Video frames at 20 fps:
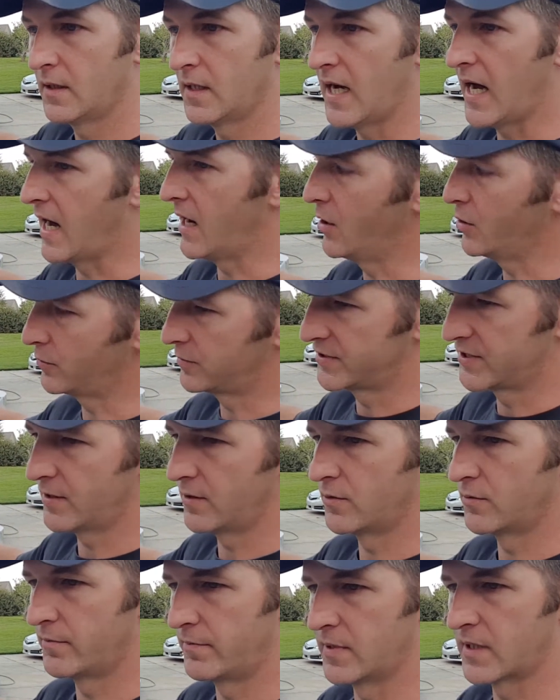I hope
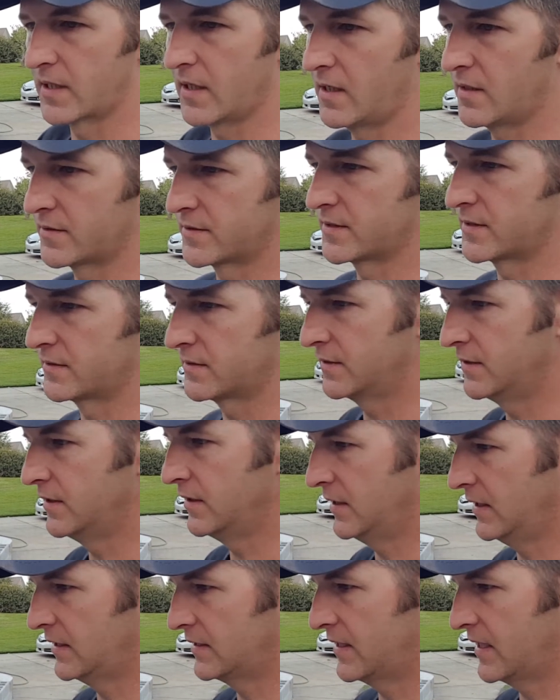so, because
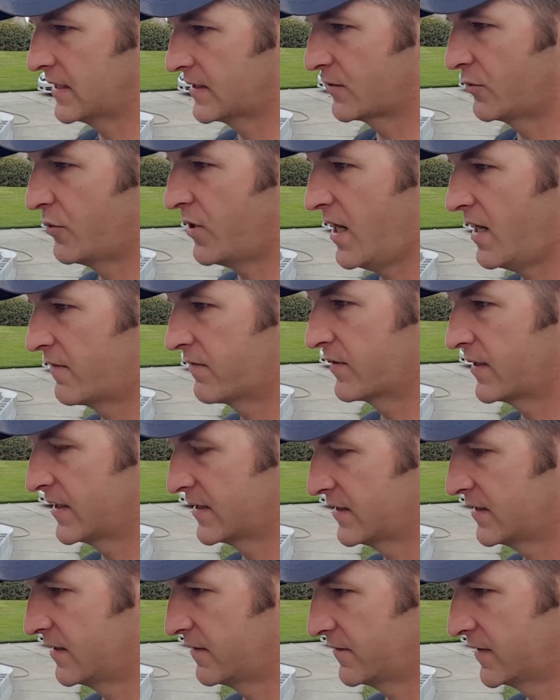it takes a while for that
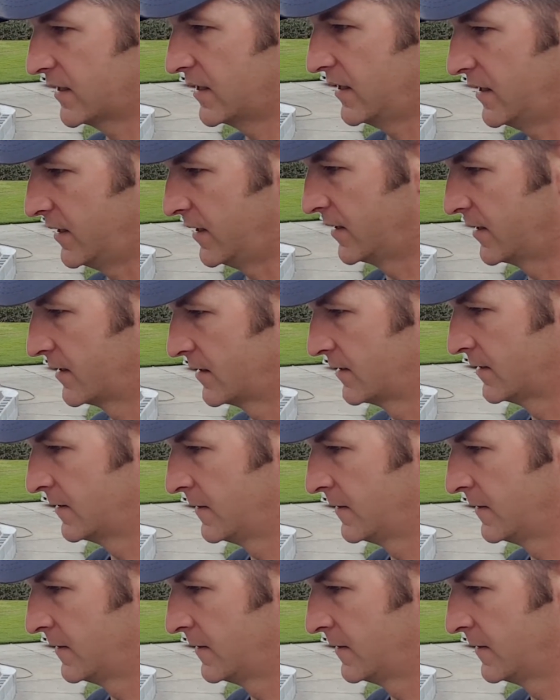stuff to get here.